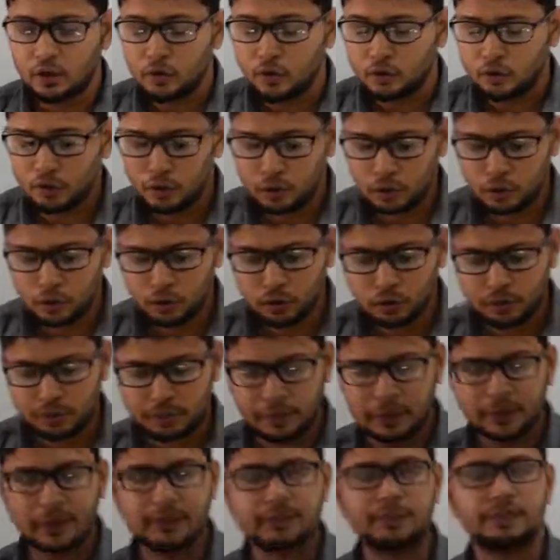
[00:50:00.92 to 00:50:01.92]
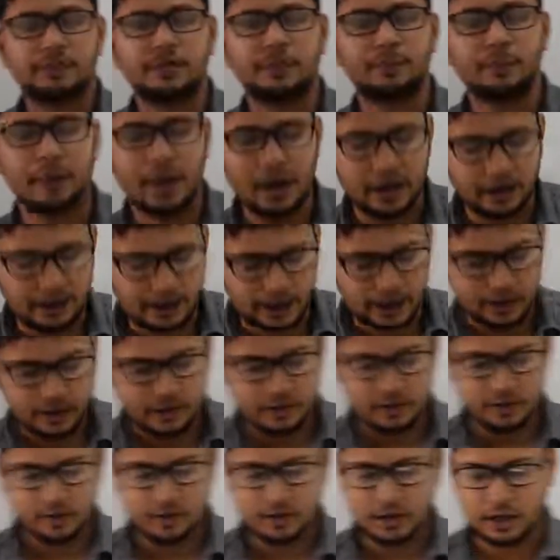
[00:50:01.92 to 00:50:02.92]
followed by Japan,
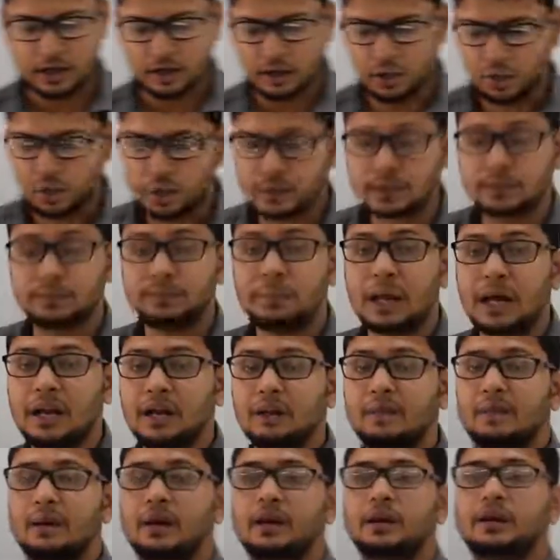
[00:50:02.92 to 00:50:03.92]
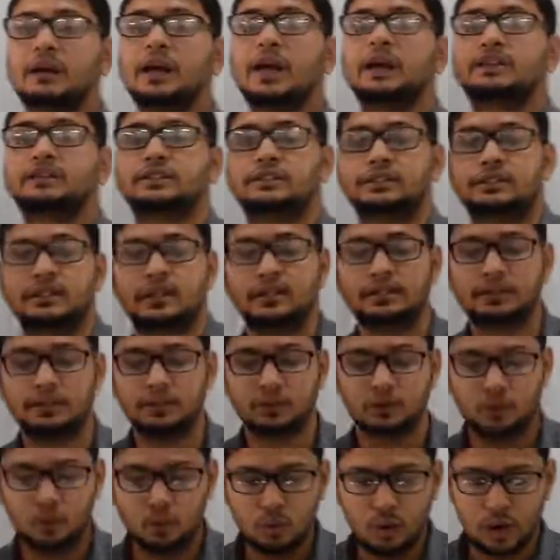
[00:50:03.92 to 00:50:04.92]
Indian, and US Malabar exercise
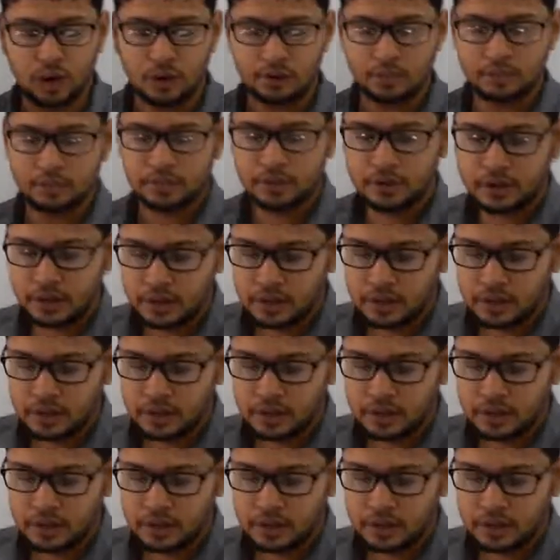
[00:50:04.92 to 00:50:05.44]
in Guam.